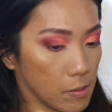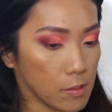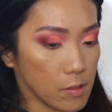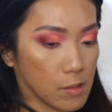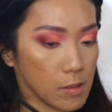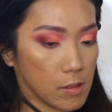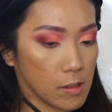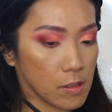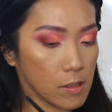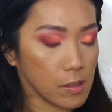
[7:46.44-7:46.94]

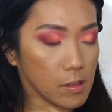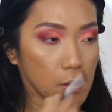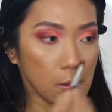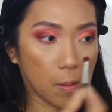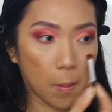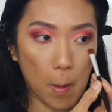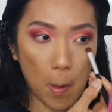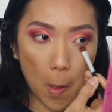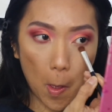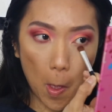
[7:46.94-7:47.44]

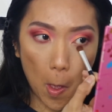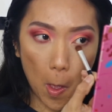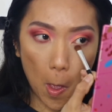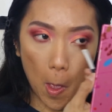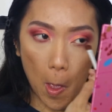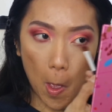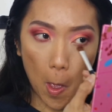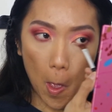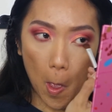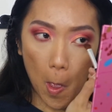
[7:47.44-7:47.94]

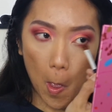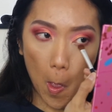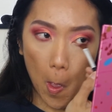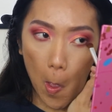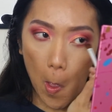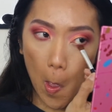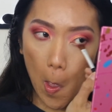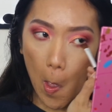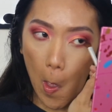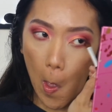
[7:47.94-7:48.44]

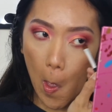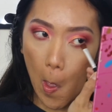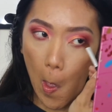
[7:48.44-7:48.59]
(no one is talking)